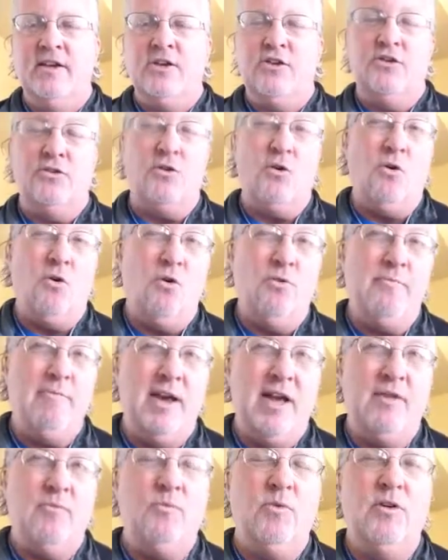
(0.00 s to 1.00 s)
Your old
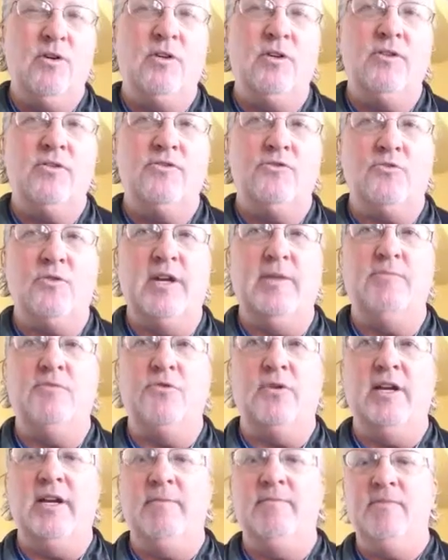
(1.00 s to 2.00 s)
men will dream
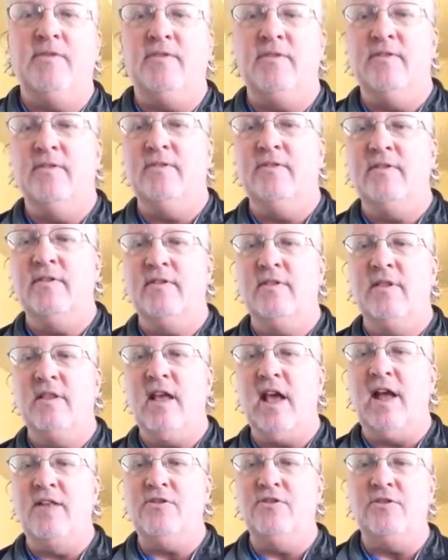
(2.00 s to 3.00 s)
dreams,
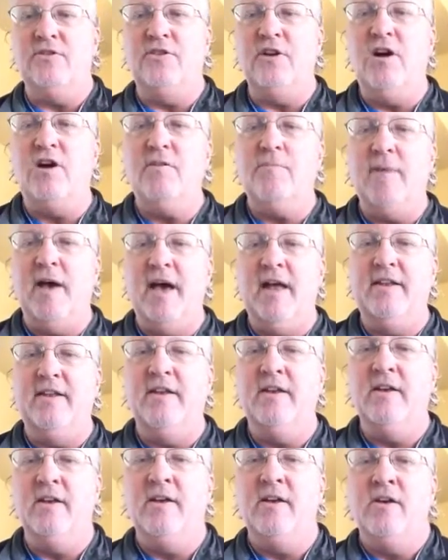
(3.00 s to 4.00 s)
and your young
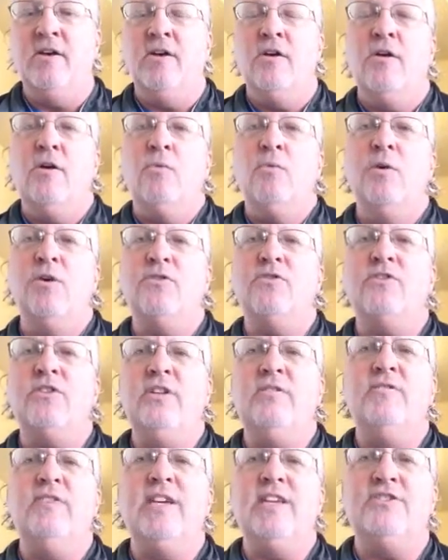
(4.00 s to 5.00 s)
men will
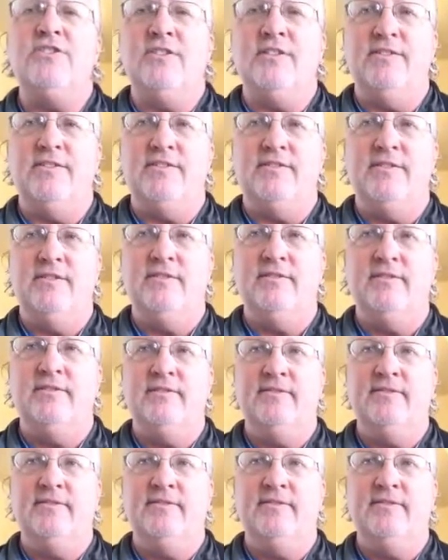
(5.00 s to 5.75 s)
see visions.